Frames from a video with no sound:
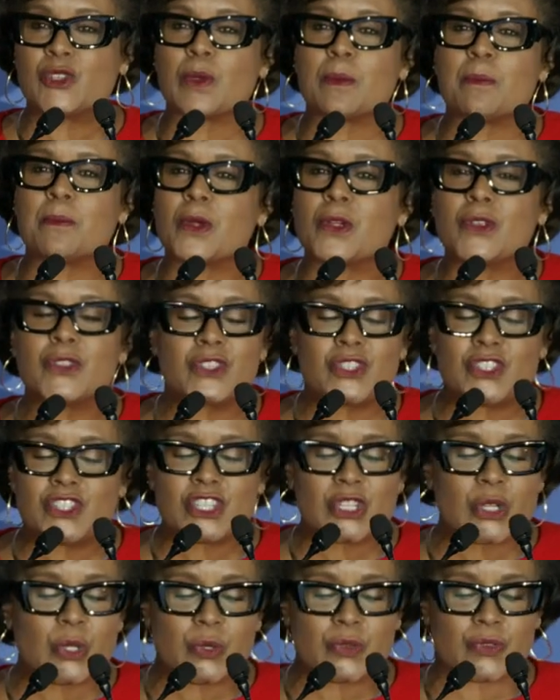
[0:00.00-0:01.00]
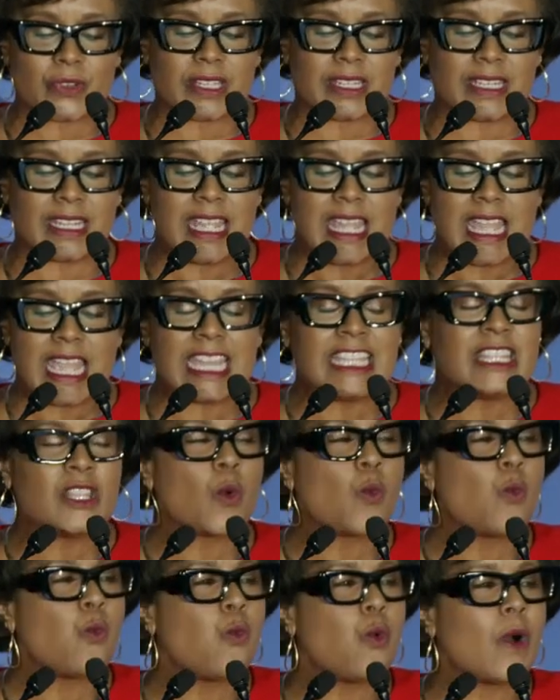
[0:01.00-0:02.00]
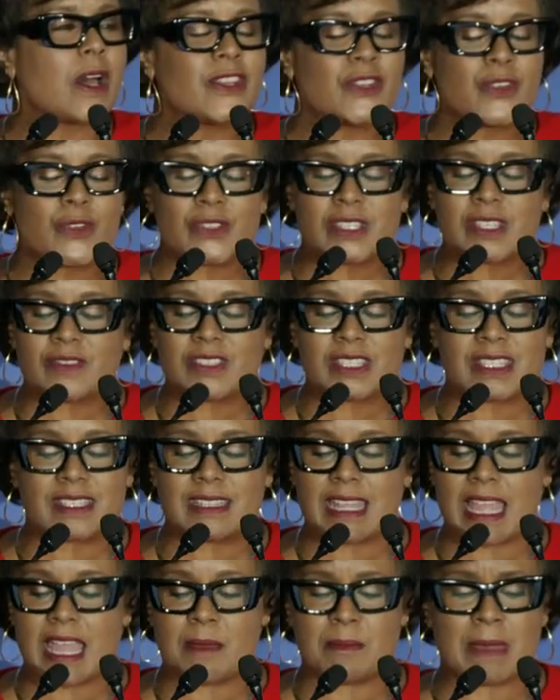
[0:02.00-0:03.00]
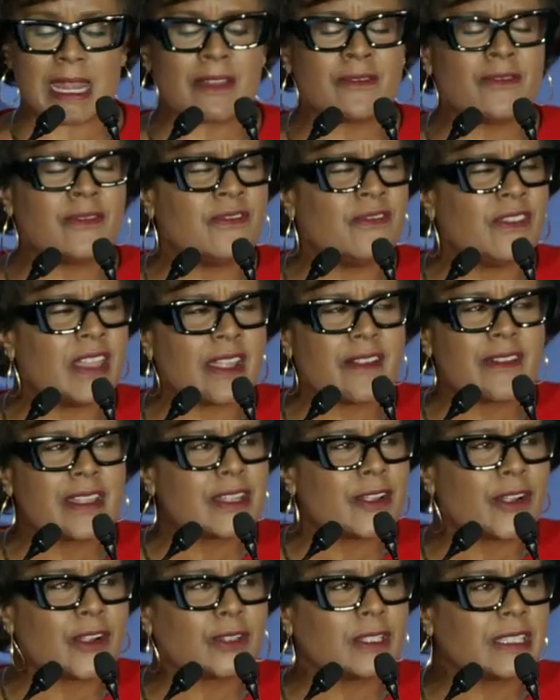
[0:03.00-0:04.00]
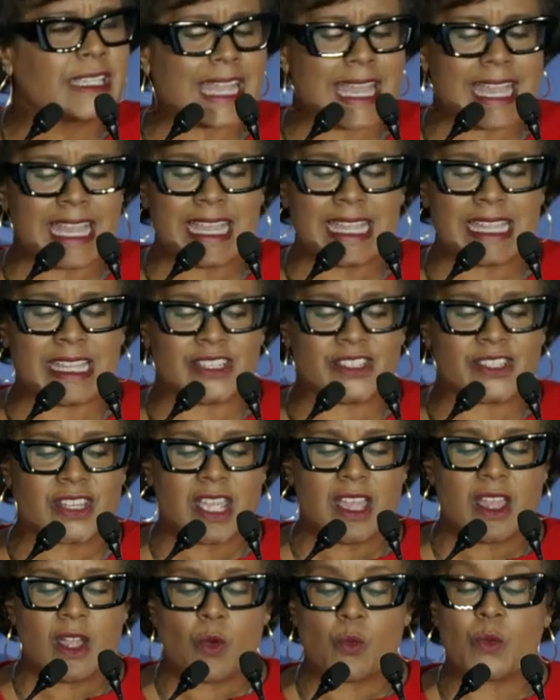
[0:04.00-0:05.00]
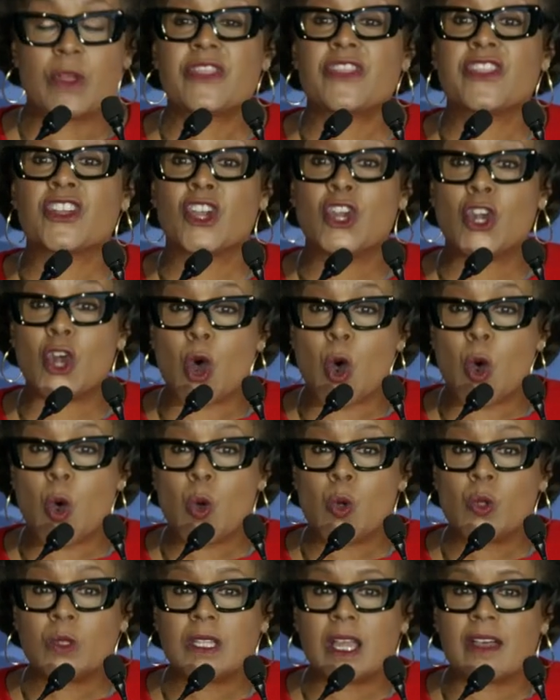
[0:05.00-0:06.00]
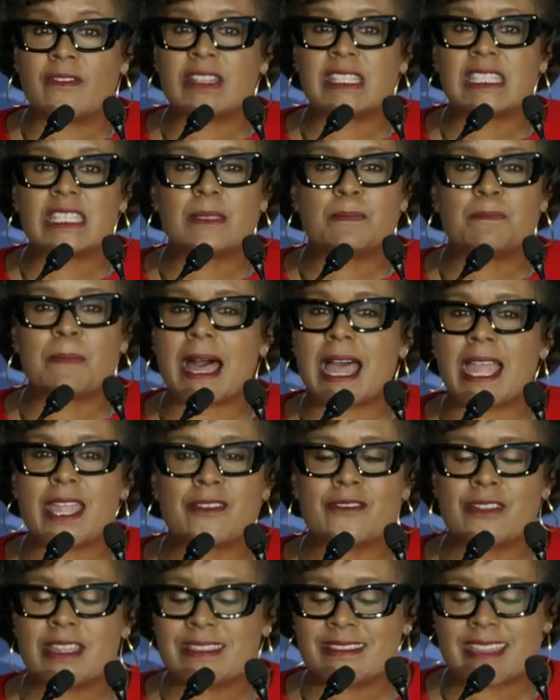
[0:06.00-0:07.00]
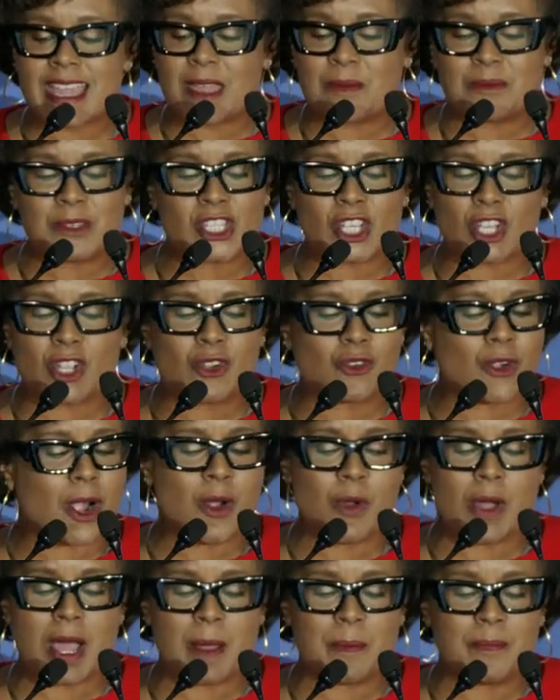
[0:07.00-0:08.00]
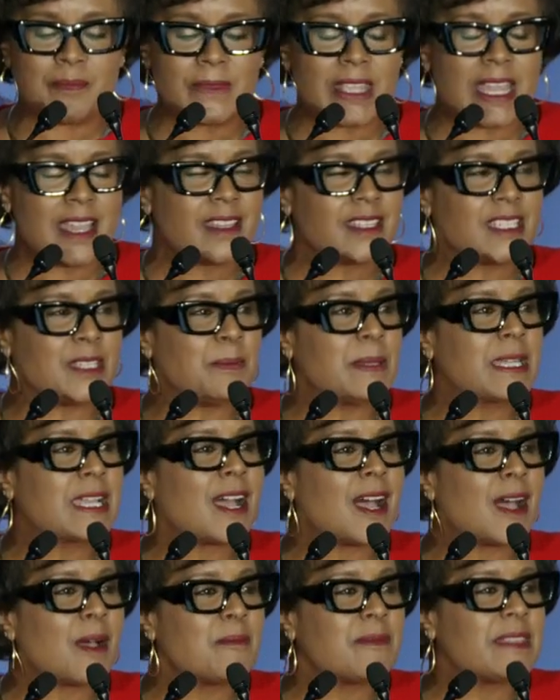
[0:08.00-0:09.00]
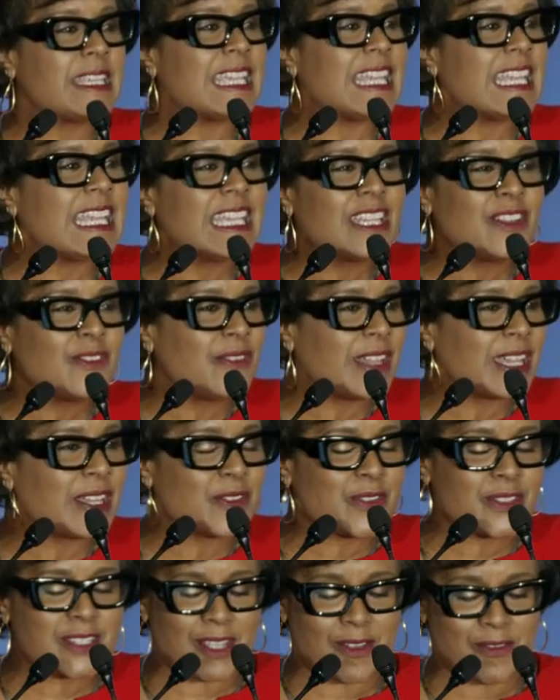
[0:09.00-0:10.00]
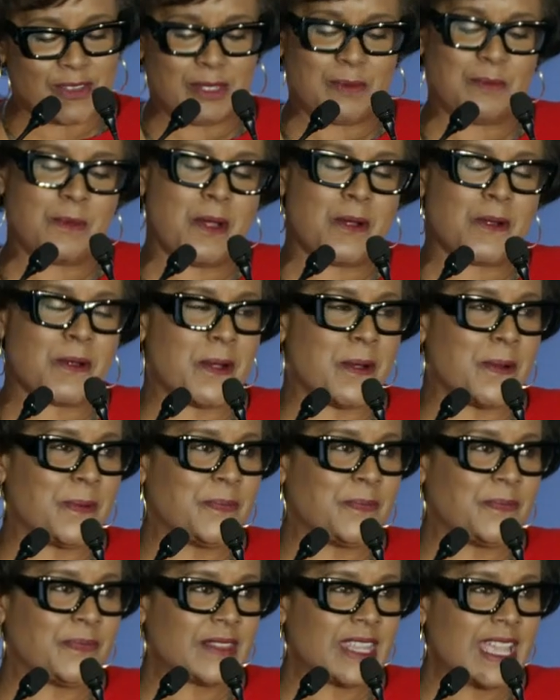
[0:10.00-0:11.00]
to immerse children in the wonders of STEM at a very early age, with the goal of inspiring them to grow up to become the innovators of tomorrow.